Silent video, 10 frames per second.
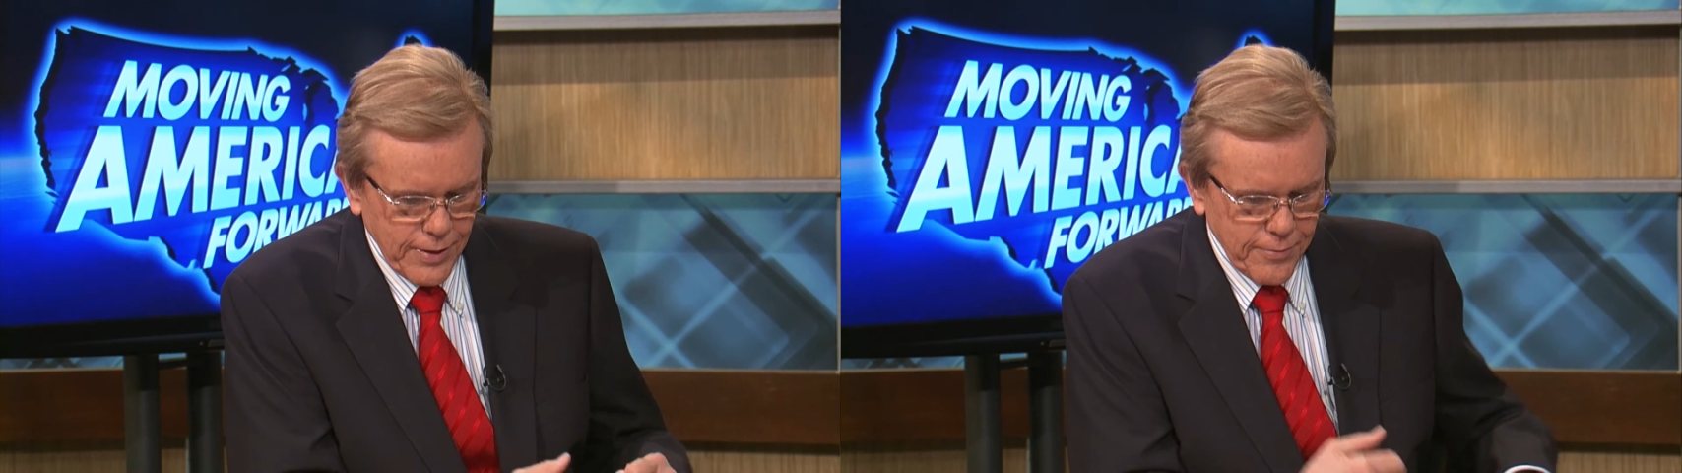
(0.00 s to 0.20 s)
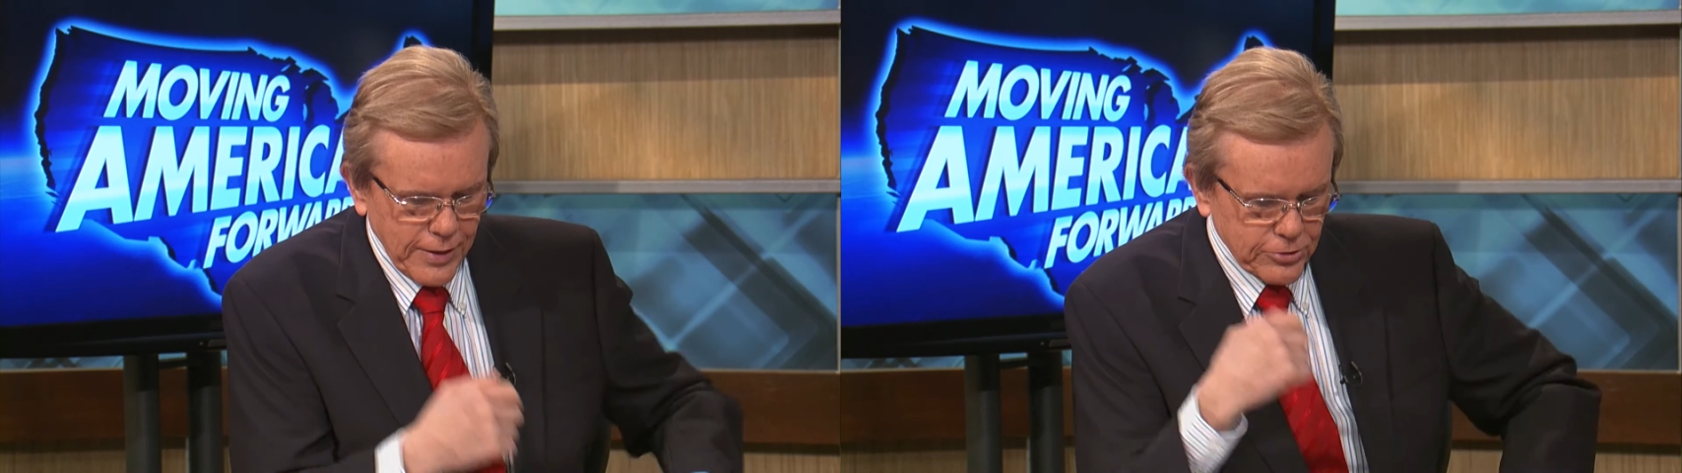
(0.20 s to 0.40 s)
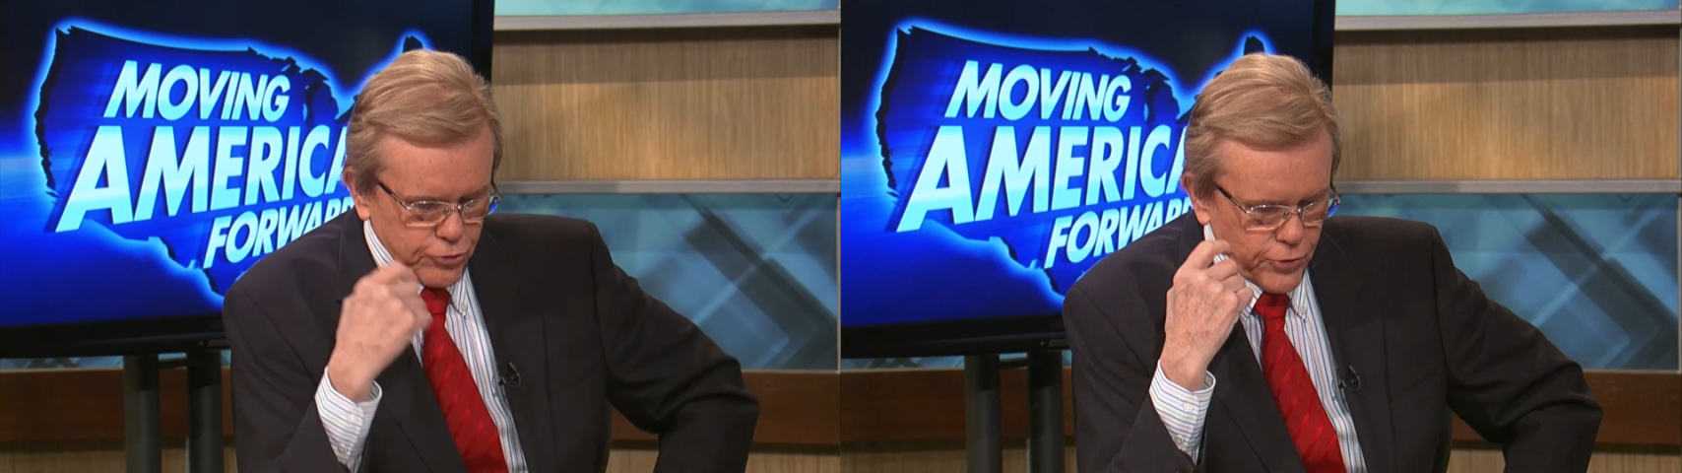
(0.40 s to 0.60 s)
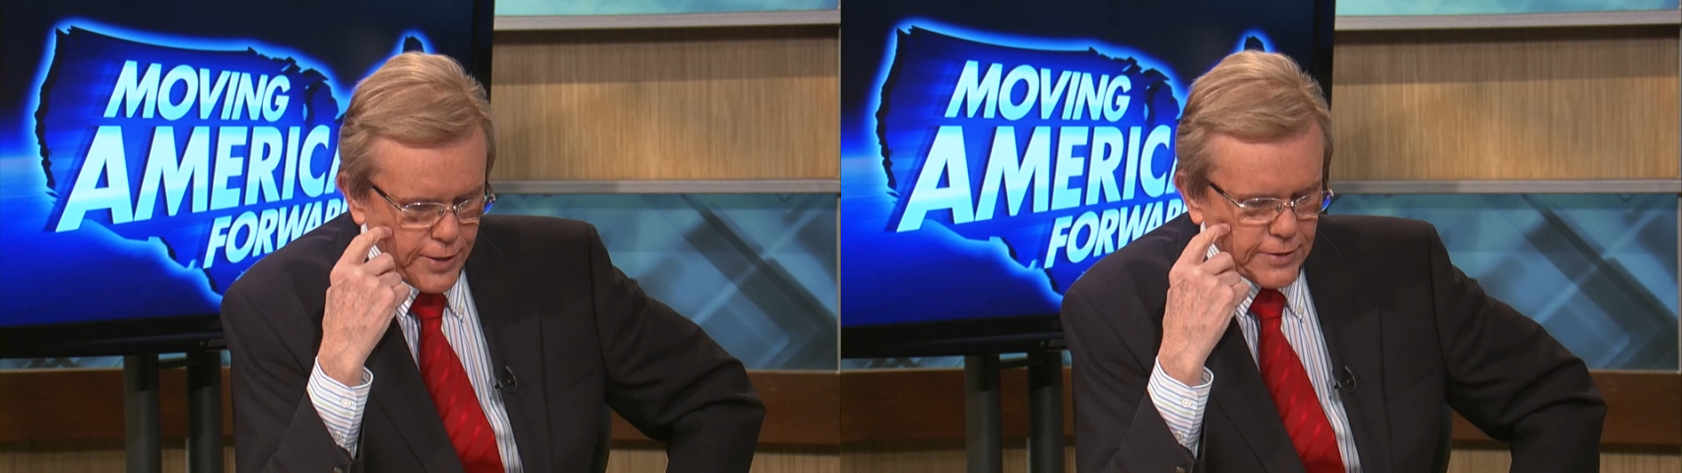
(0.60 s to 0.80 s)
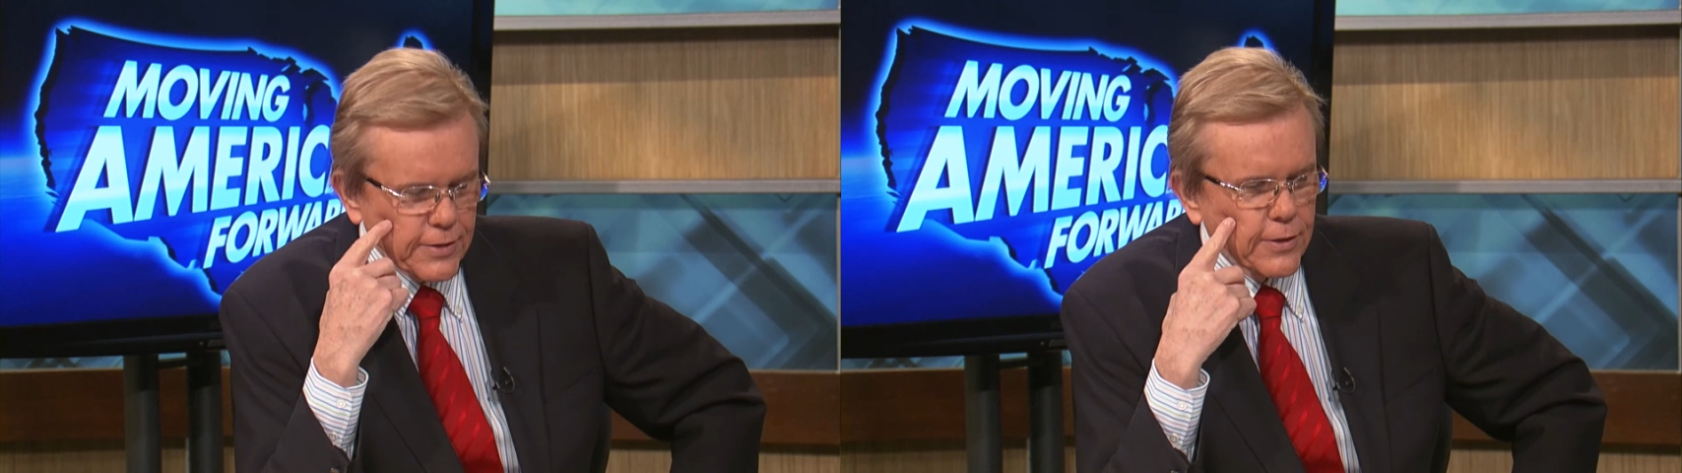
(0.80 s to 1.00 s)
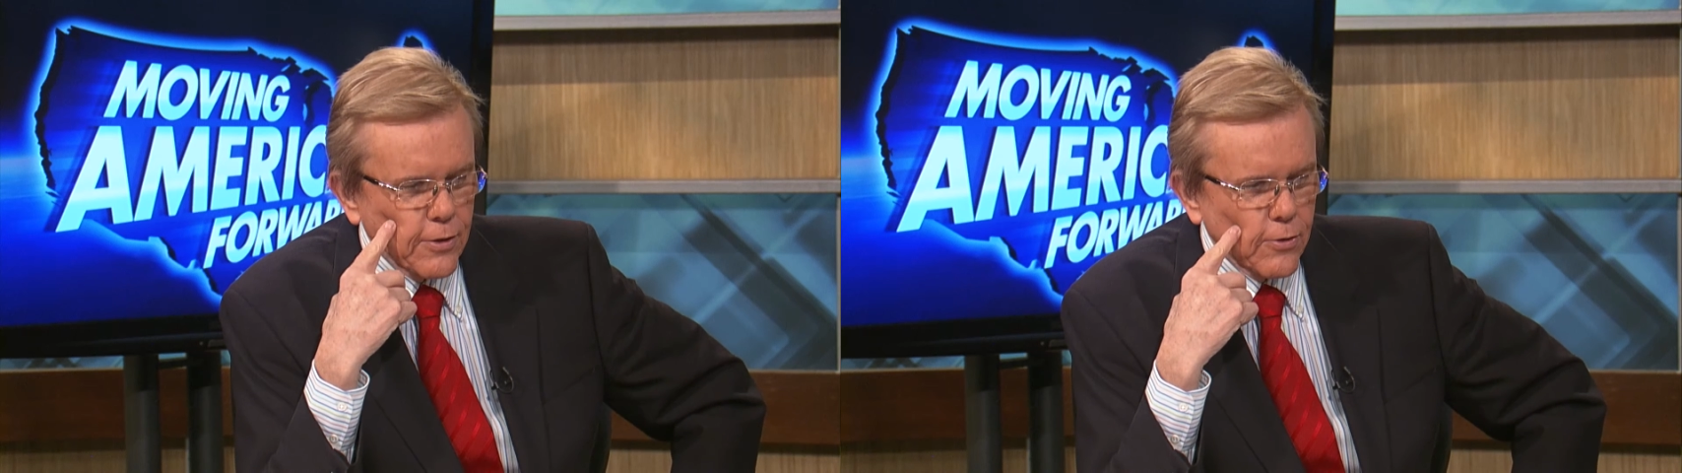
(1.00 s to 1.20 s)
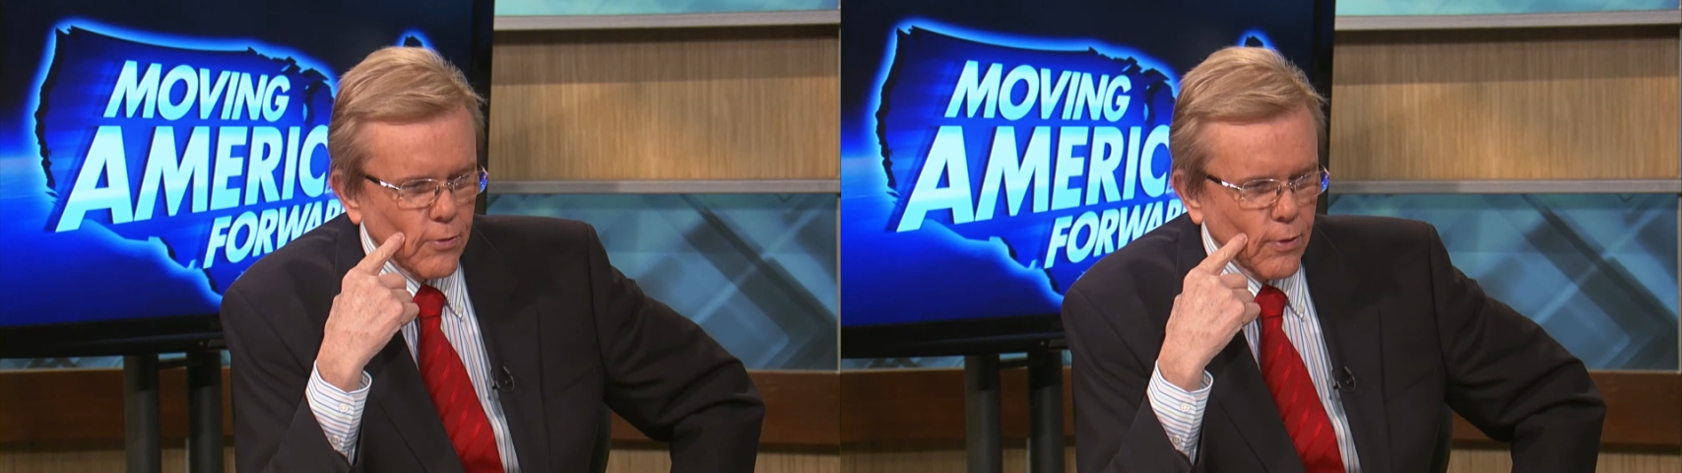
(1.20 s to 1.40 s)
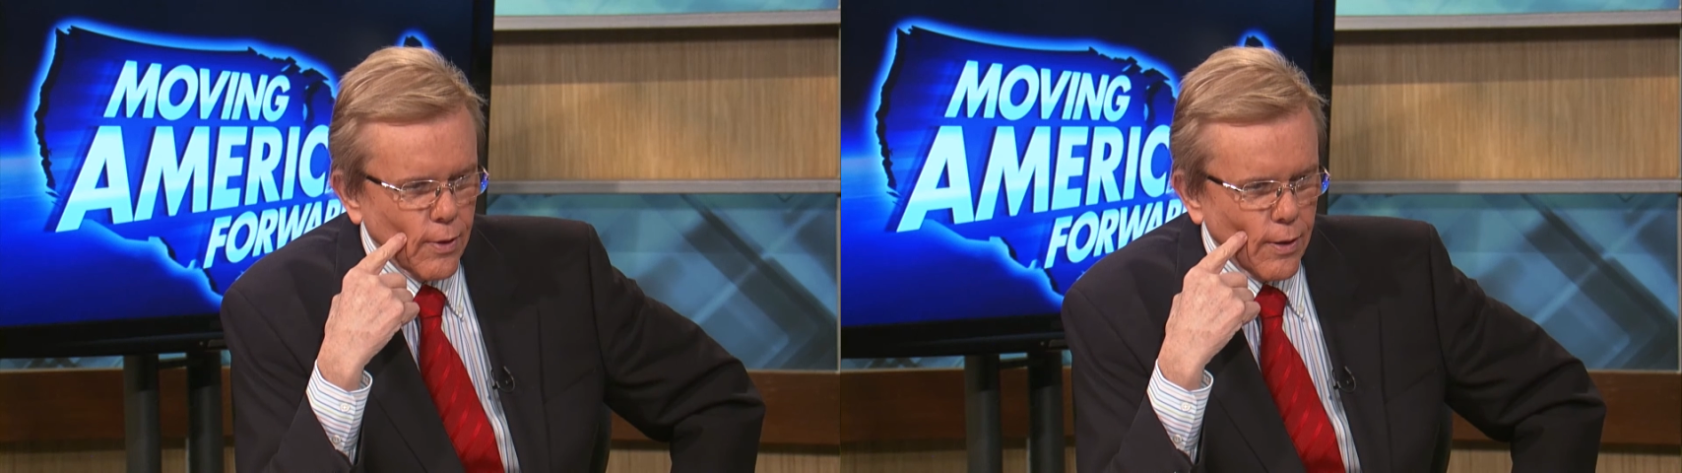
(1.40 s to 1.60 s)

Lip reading: intrigued to know